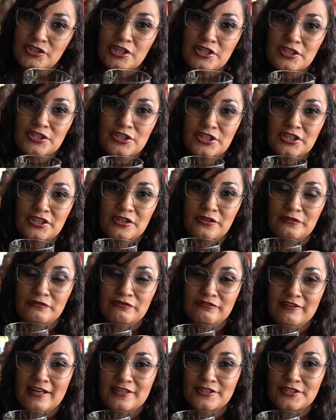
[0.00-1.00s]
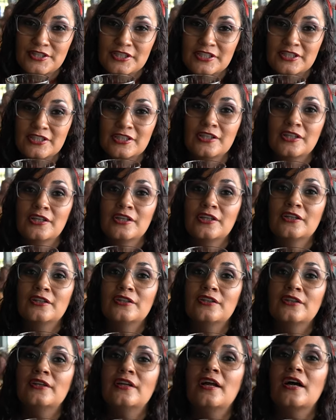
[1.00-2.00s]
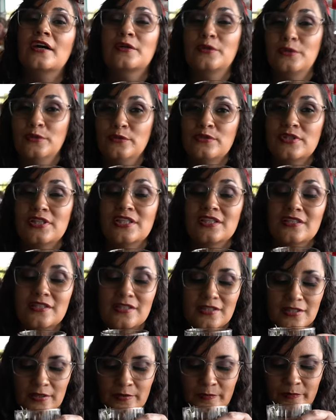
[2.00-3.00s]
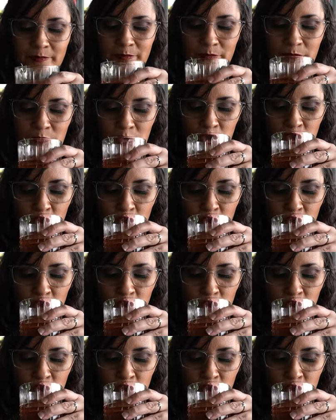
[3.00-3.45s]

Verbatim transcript: Cheers to the old-fashioned Narcoossees.